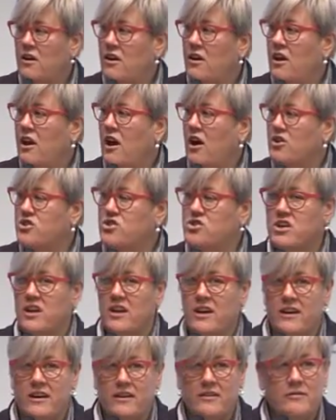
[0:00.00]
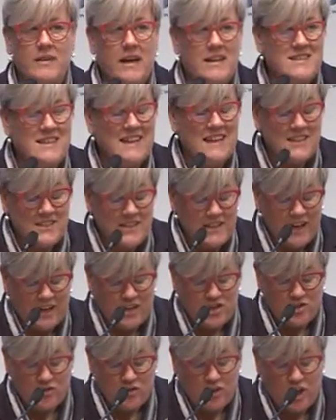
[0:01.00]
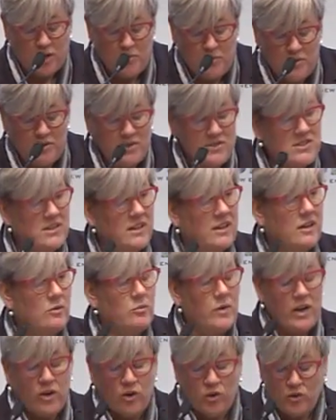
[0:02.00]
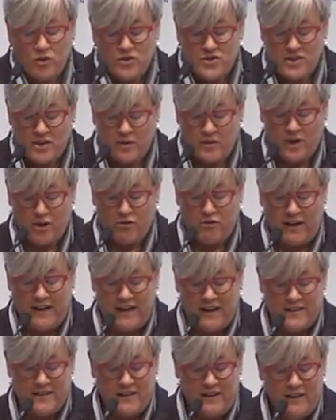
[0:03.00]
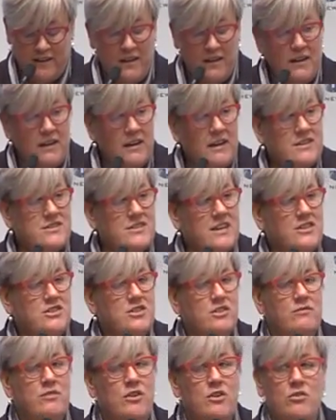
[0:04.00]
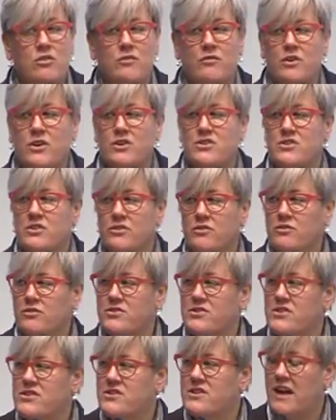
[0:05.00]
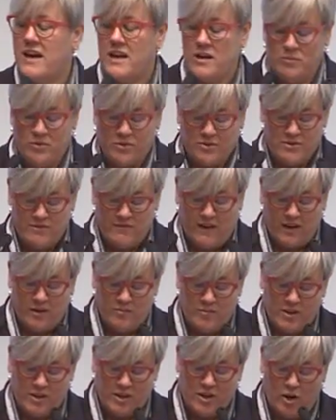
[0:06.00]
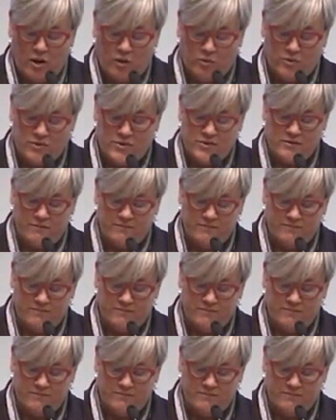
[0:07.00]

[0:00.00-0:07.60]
Last year, as an international community, we also agreed a set of universal sustainable development goals.